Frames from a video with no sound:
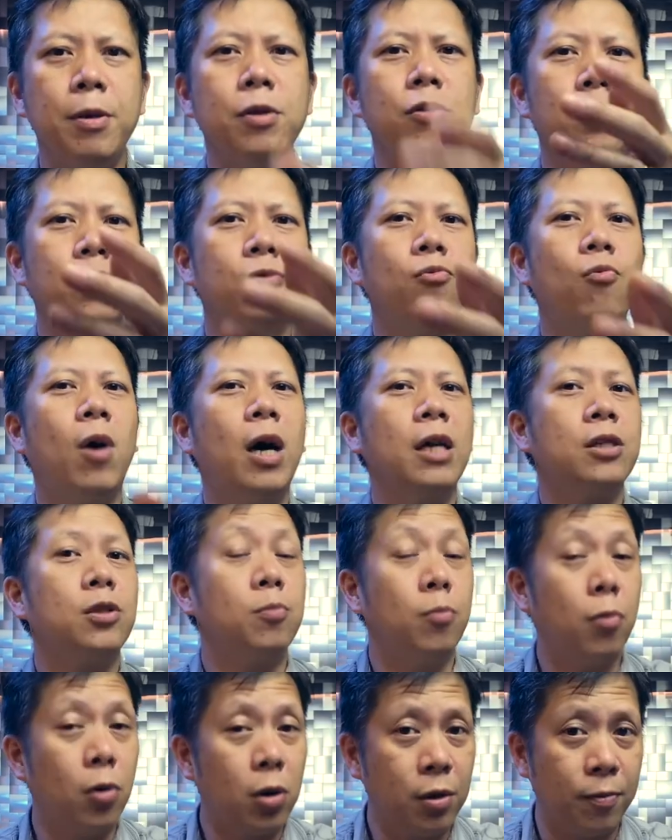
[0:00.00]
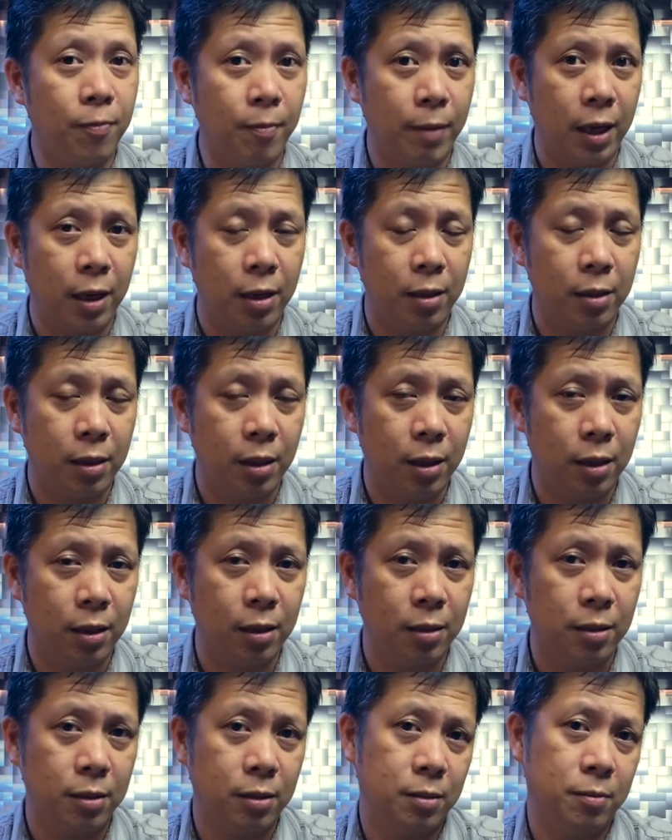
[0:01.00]
you should watch more of my
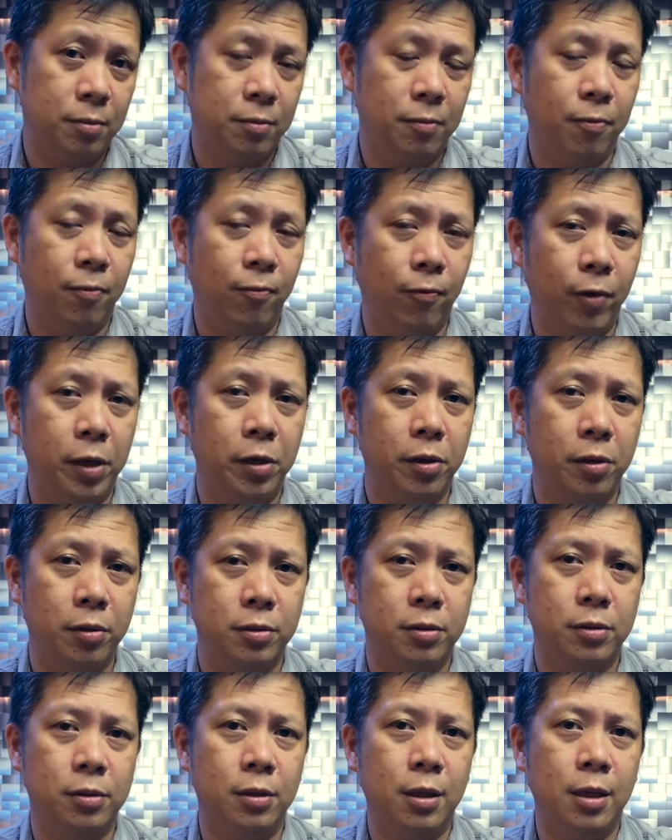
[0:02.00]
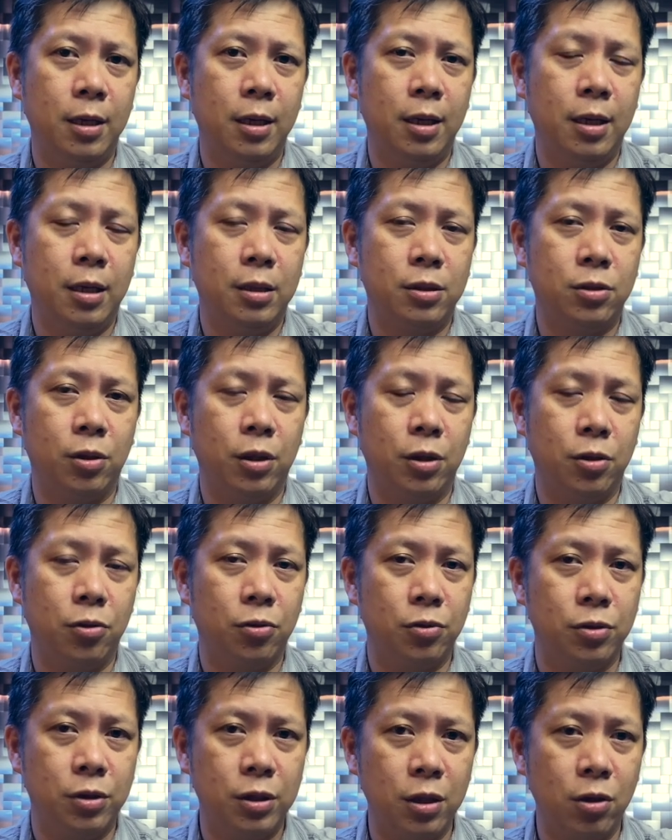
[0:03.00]
uh, videos so that you
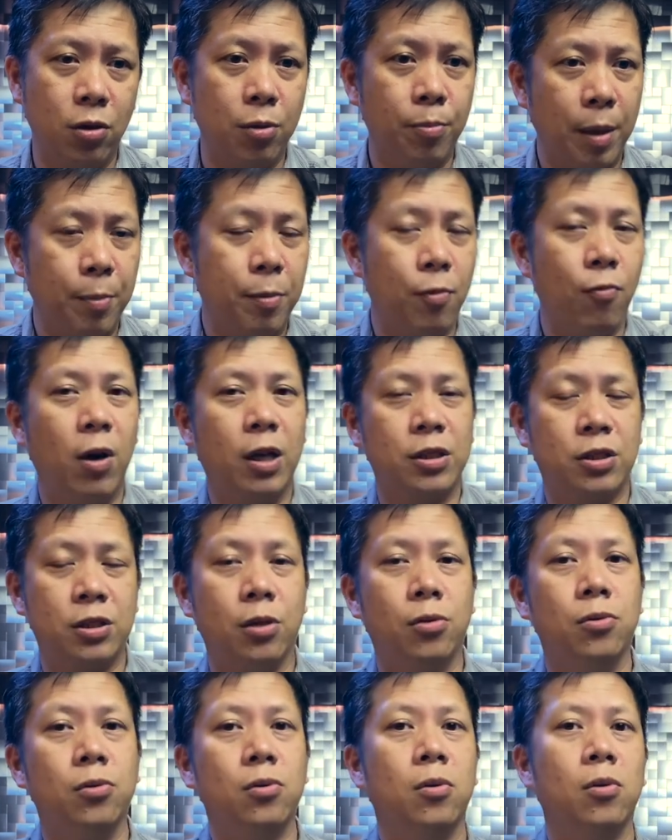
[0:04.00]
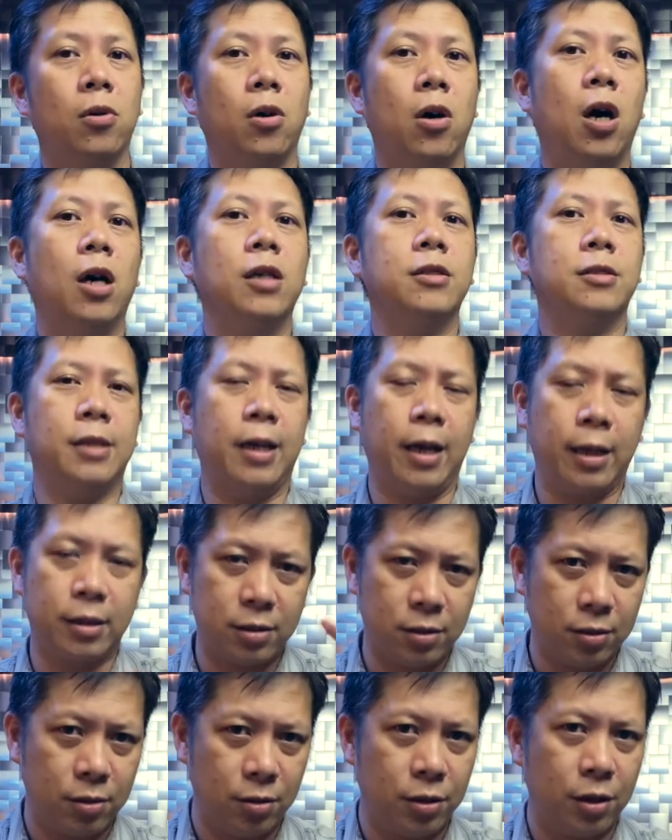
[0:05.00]
can see, or maybe watch the whole
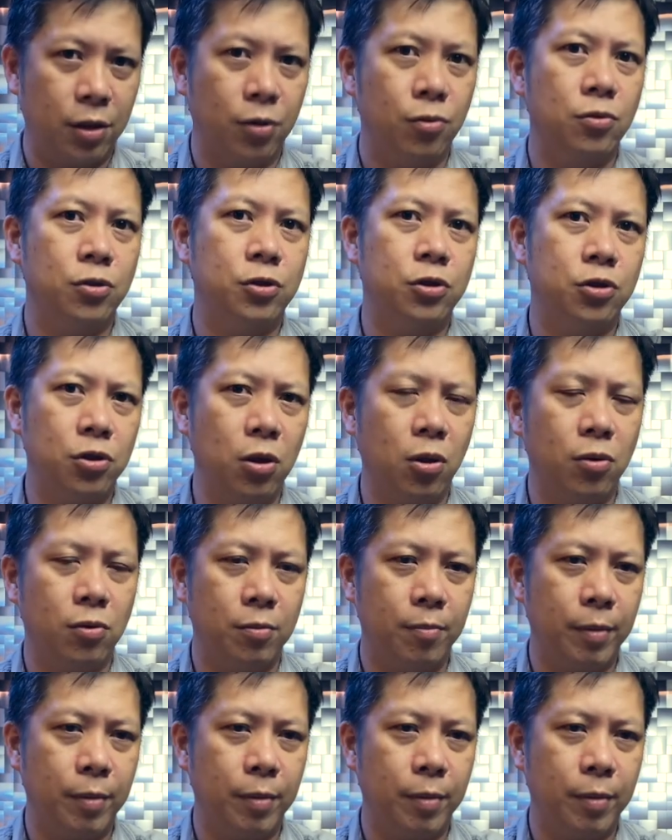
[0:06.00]
context or the whole show.